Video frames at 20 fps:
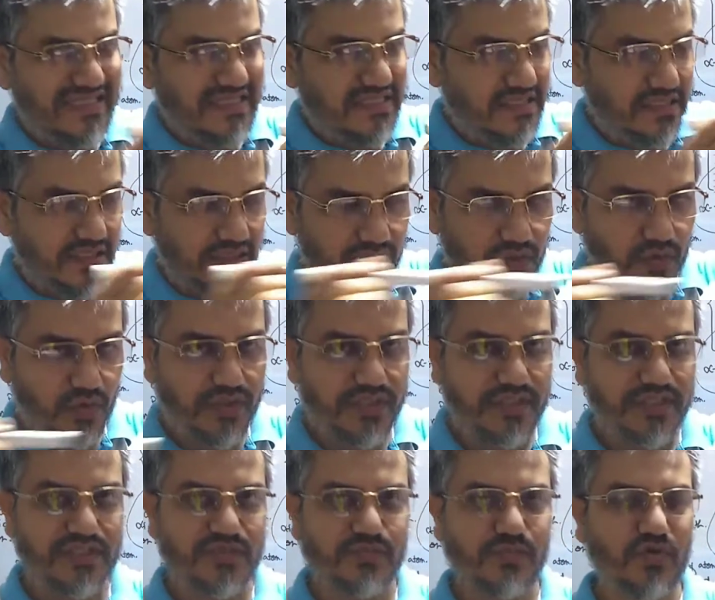This
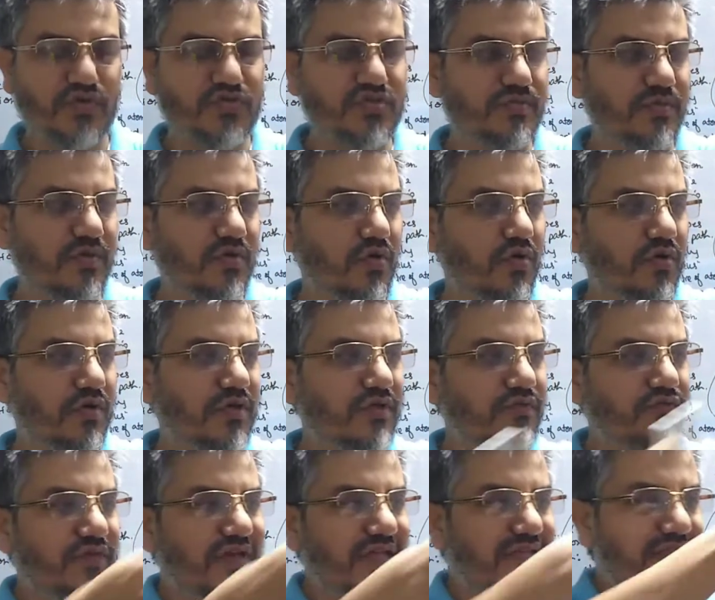recoiling is possible
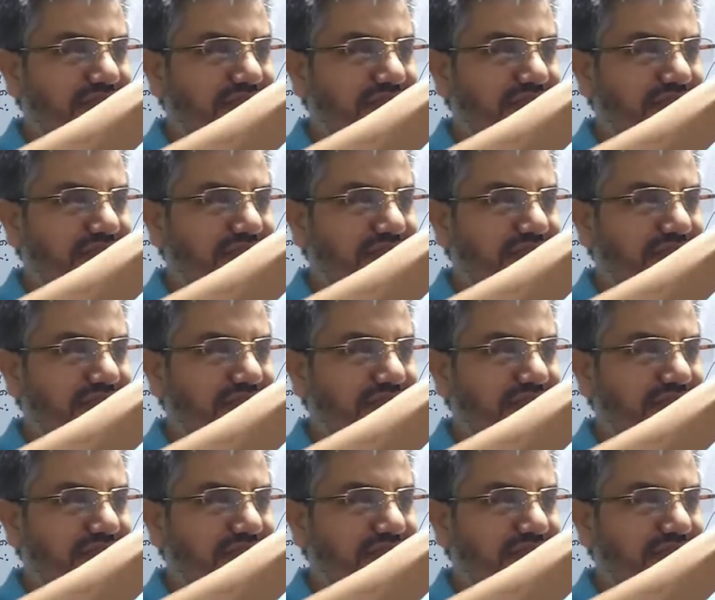only